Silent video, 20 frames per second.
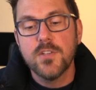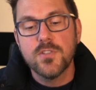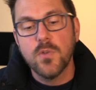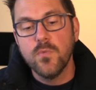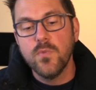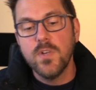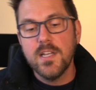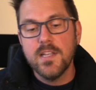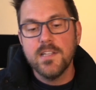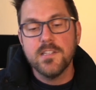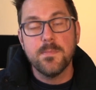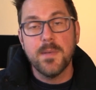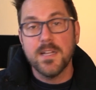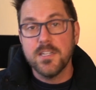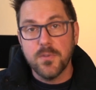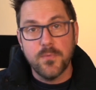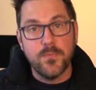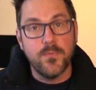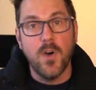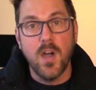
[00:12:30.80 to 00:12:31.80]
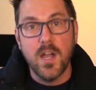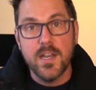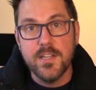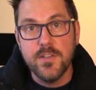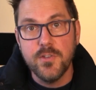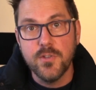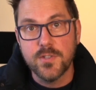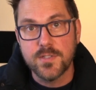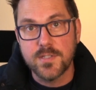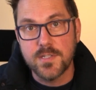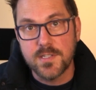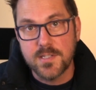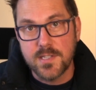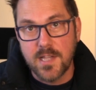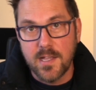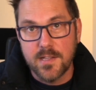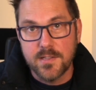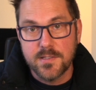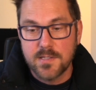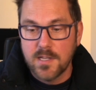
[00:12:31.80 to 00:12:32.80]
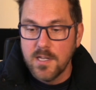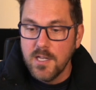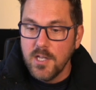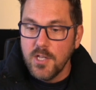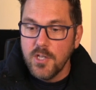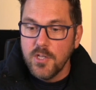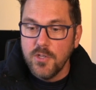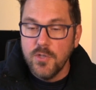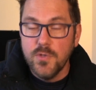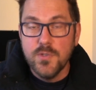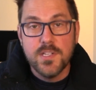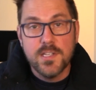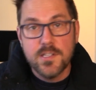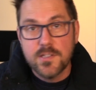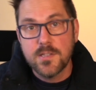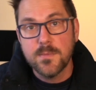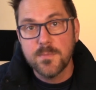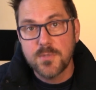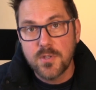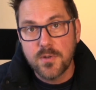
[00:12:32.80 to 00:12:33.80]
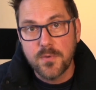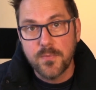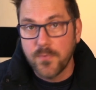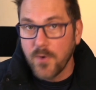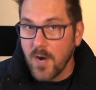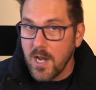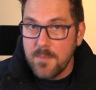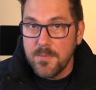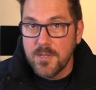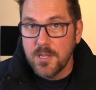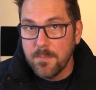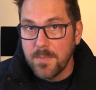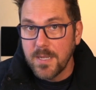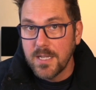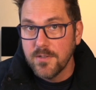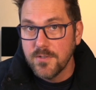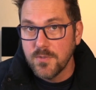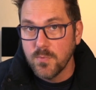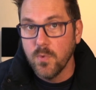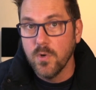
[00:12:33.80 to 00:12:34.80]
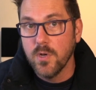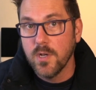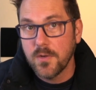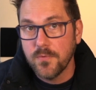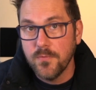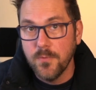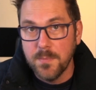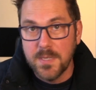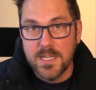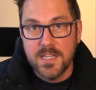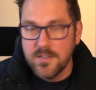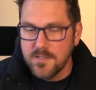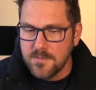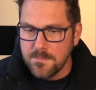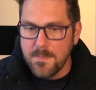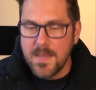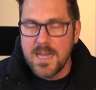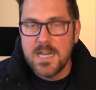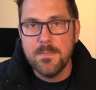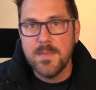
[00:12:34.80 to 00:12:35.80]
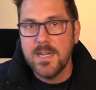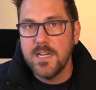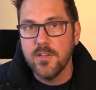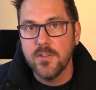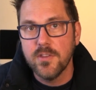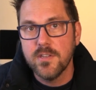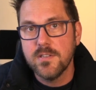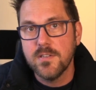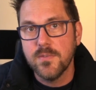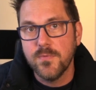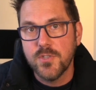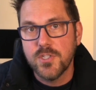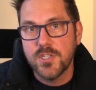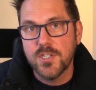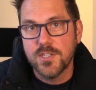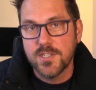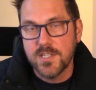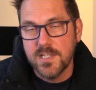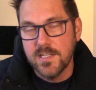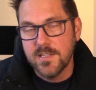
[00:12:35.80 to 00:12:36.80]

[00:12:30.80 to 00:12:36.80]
So really it's about defining your success, using some sort of frame, and the pillars work for me. There's many, many others if you search the